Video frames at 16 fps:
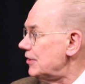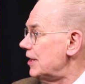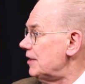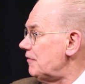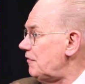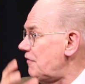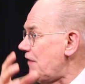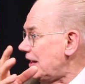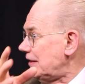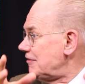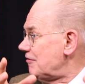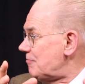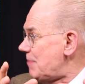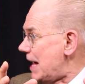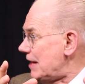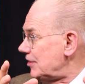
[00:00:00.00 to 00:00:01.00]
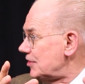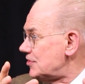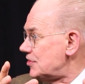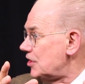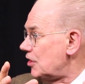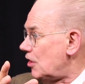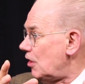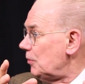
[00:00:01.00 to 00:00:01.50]
an effective
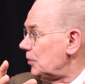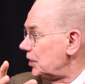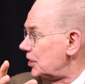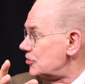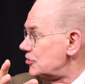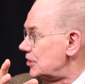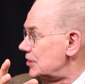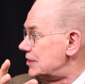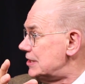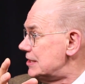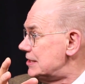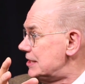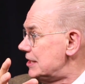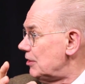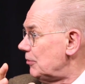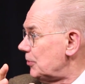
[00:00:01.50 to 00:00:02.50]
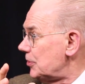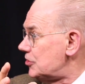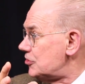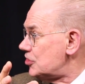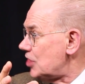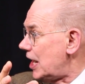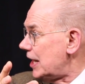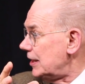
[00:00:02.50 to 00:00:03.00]
balancing coalition to deal with
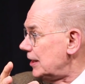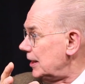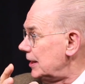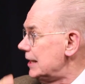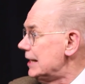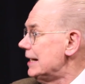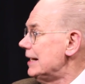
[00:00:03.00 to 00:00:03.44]
China,